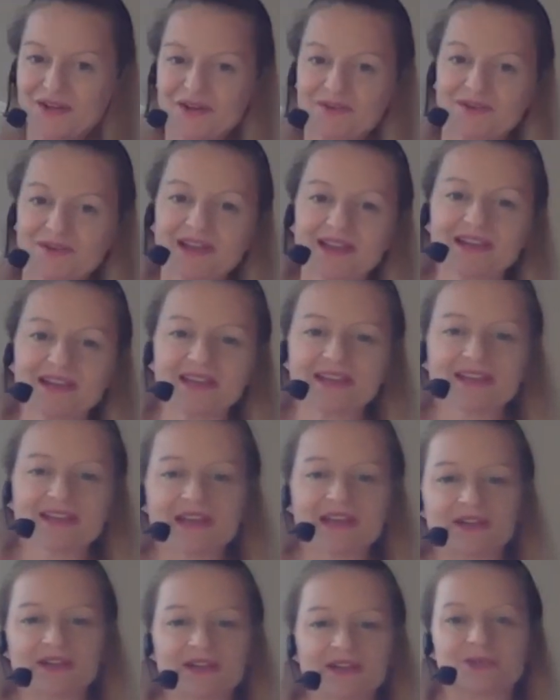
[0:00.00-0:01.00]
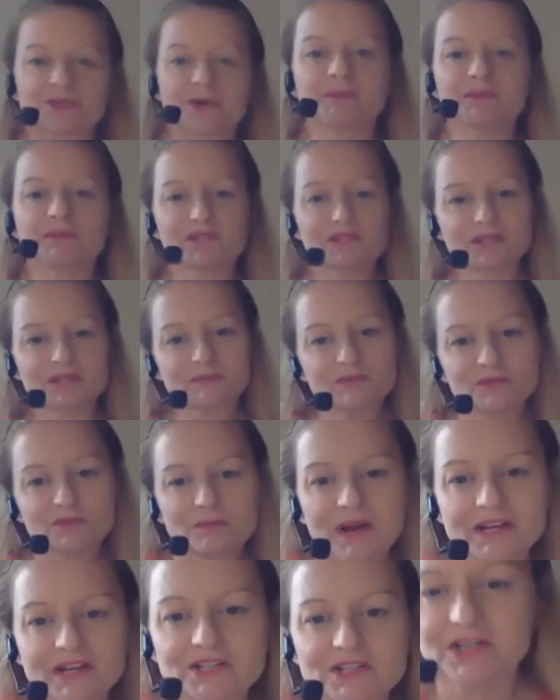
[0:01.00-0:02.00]
Alrighty, so I'm just
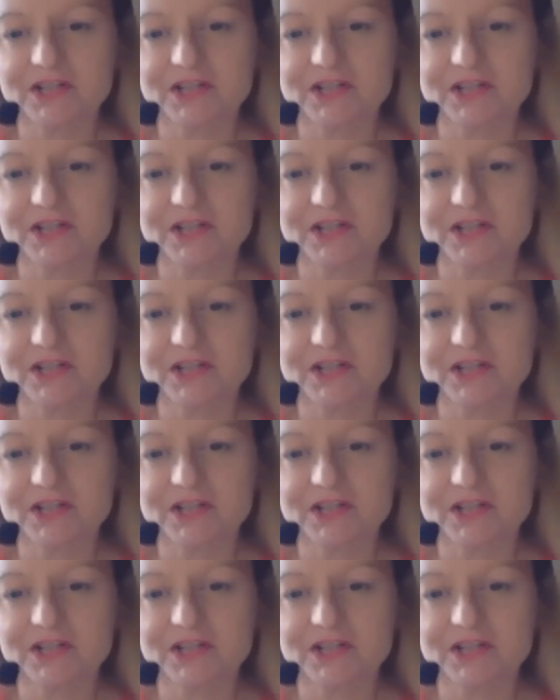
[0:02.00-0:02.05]
going to move